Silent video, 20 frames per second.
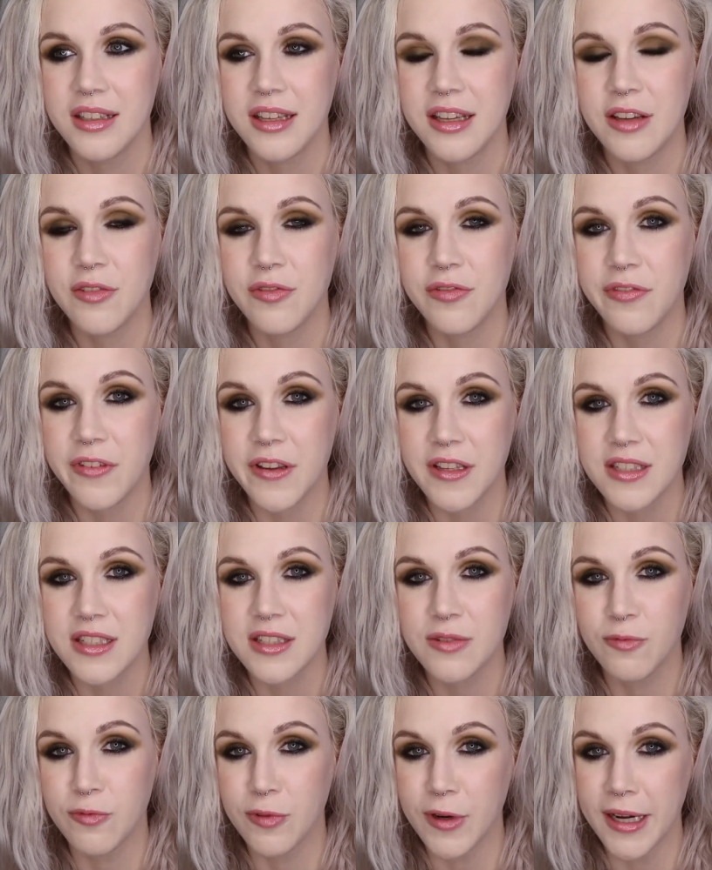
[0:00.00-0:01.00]
it
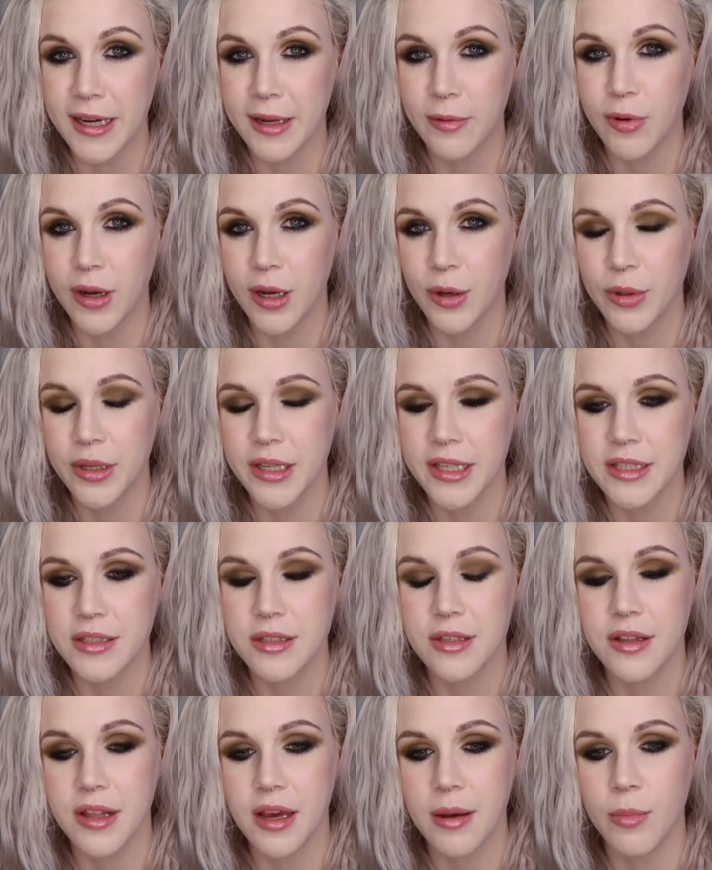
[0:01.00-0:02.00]
fits really well
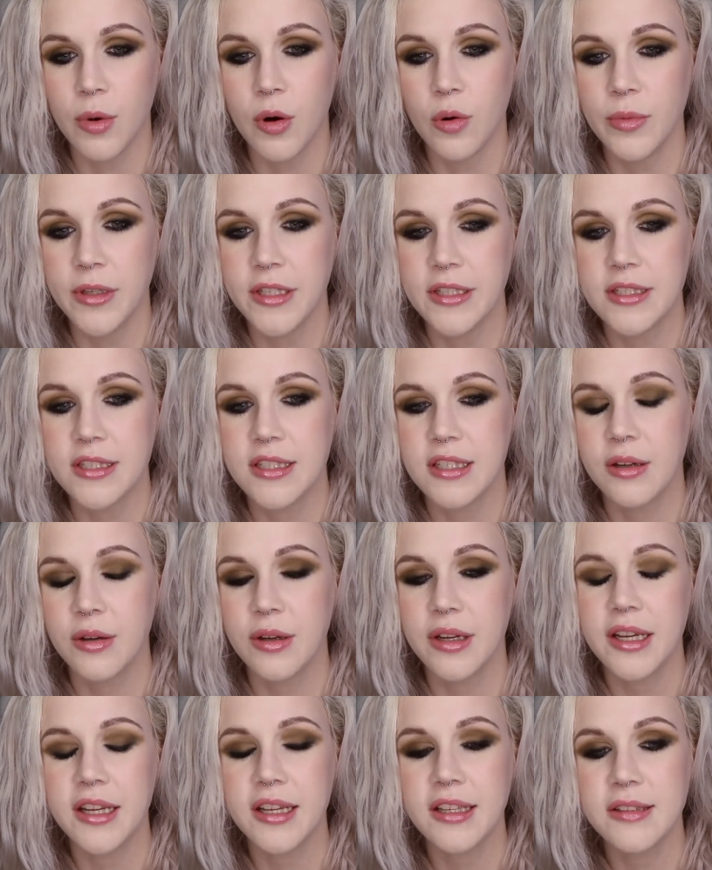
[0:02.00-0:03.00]
into that moment. So
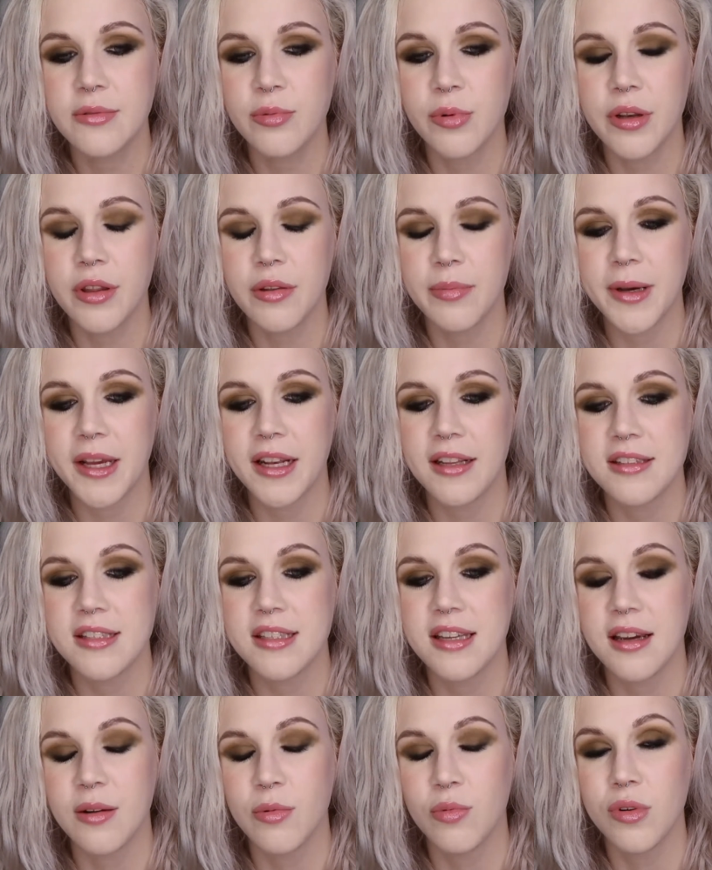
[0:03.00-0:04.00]
it is one of the palettes
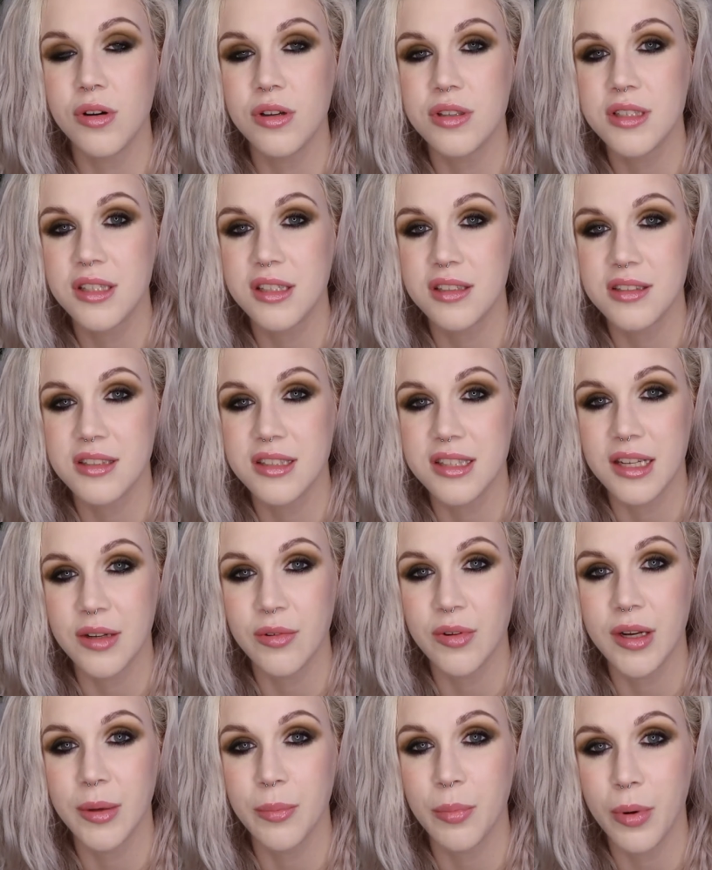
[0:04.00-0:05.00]
that I was
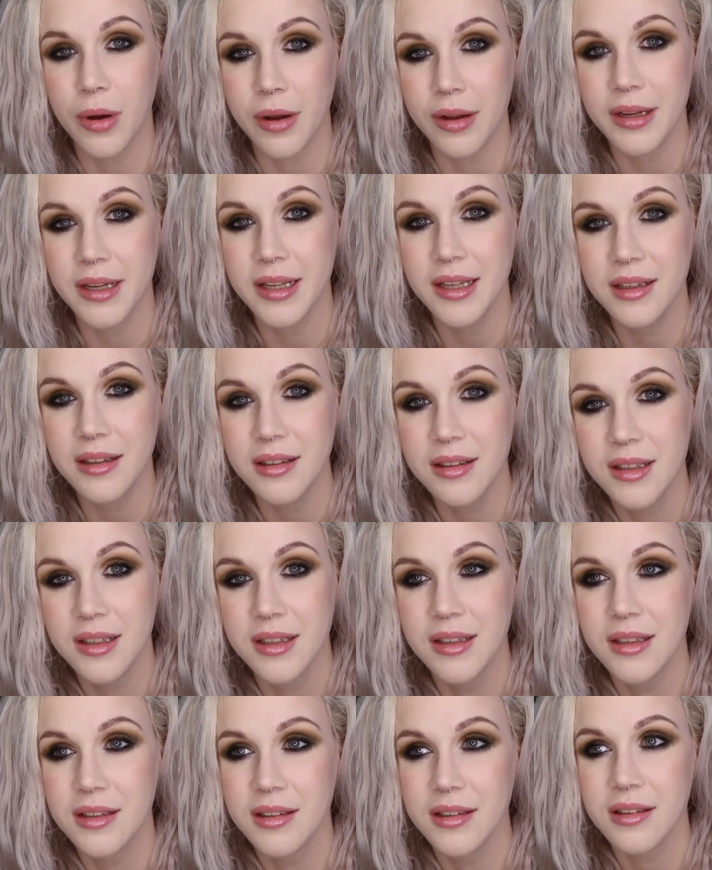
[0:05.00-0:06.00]
considering buying,
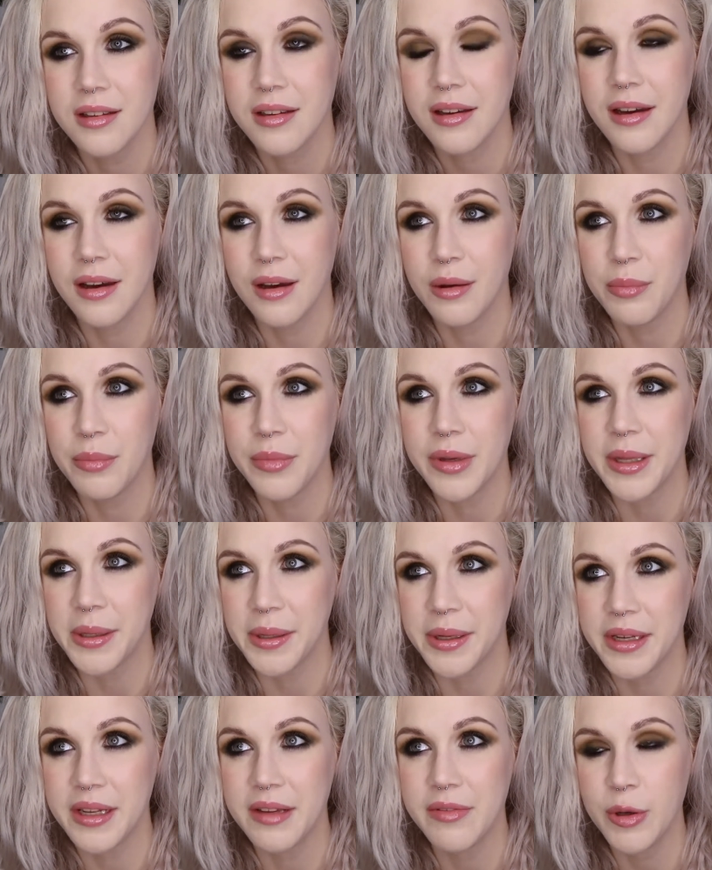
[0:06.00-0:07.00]
and
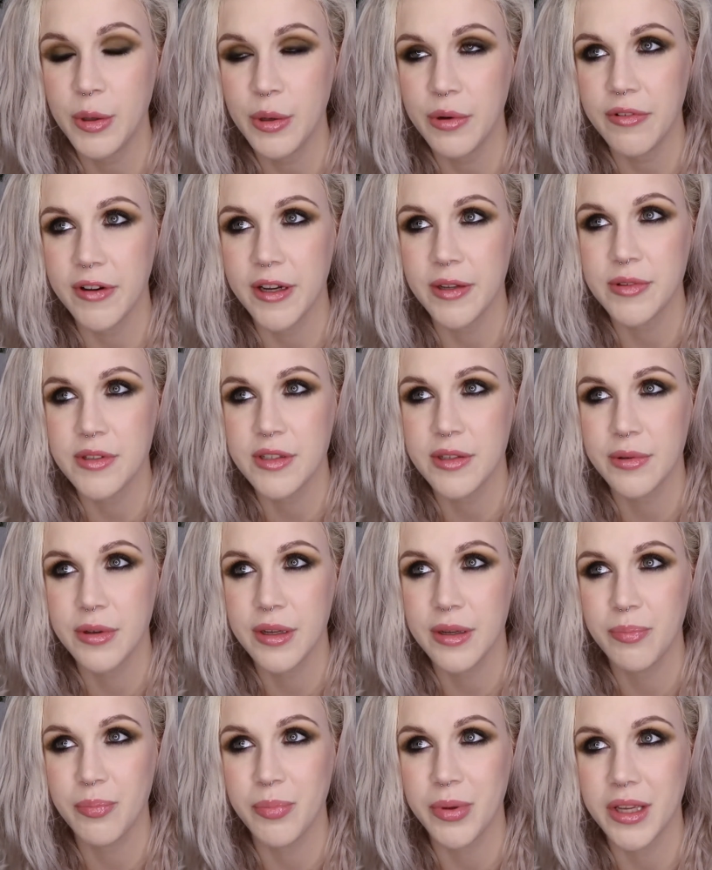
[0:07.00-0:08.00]
I never got around to
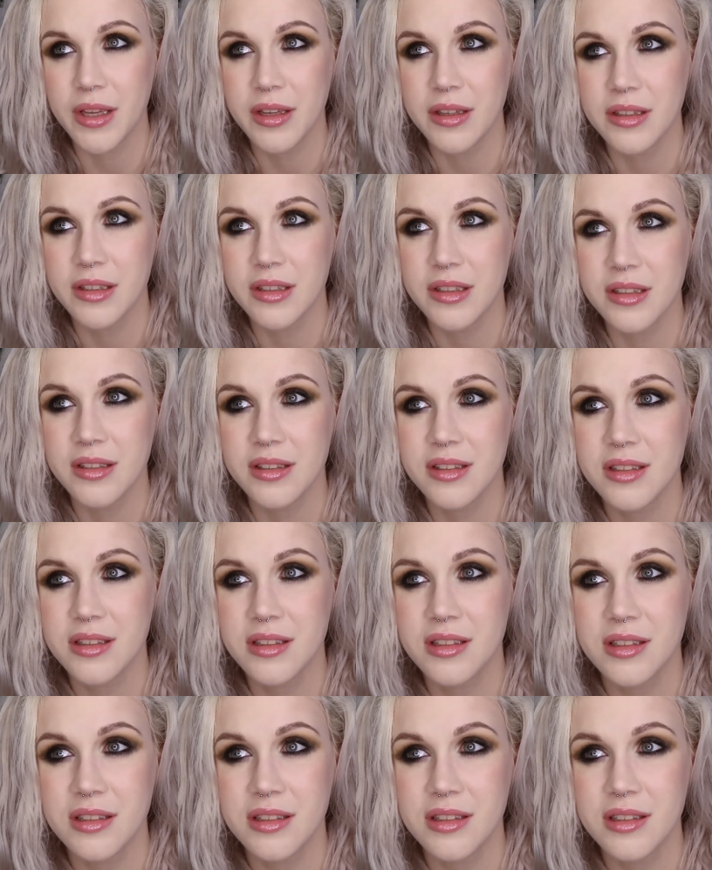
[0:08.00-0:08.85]
it because